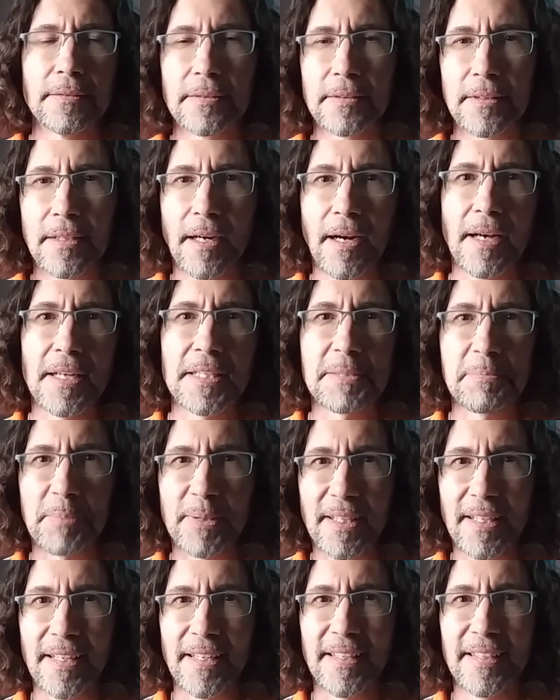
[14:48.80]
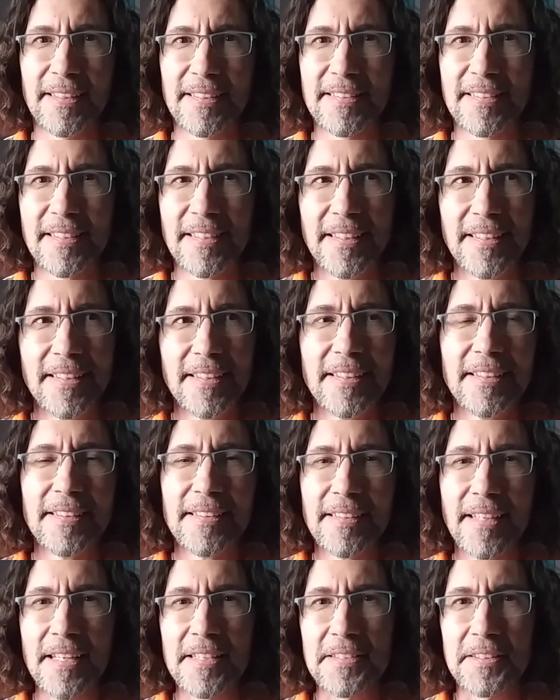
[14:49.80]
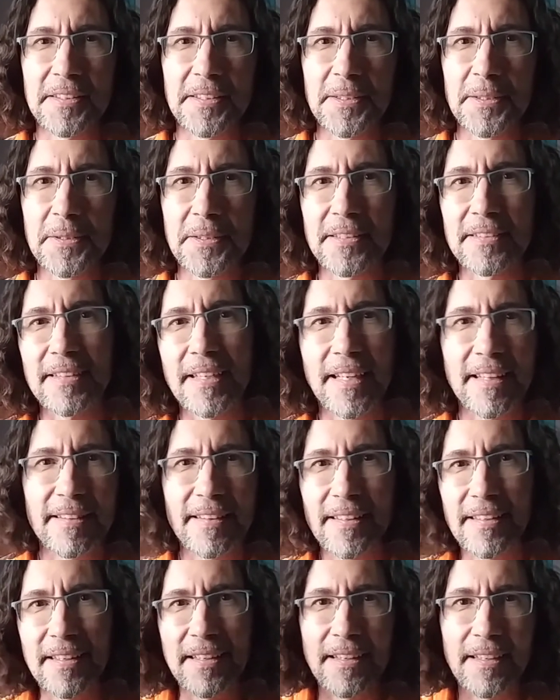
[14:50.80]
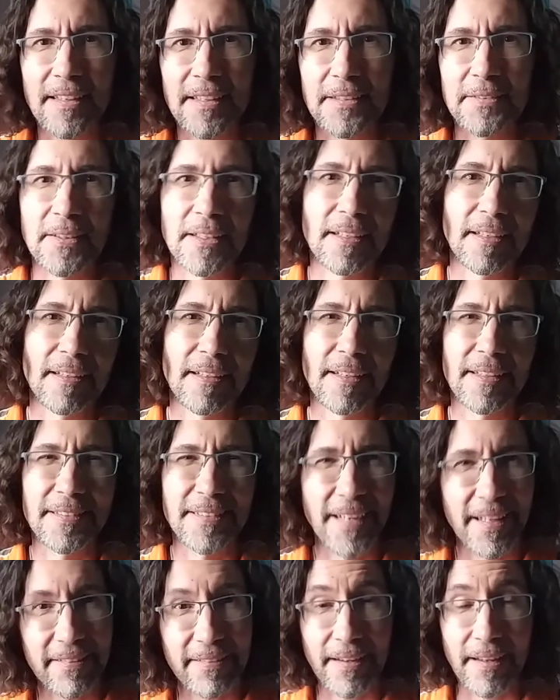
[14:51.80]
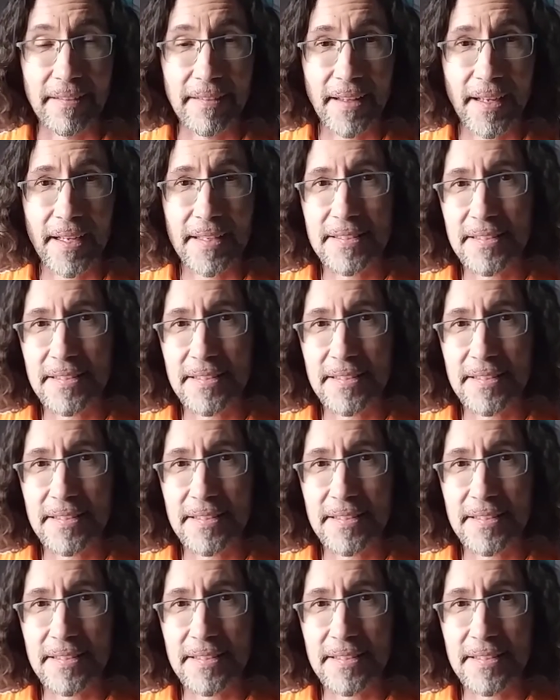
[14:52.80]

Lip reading: cosplayed as Luke or anything, gone to a con or anything like that.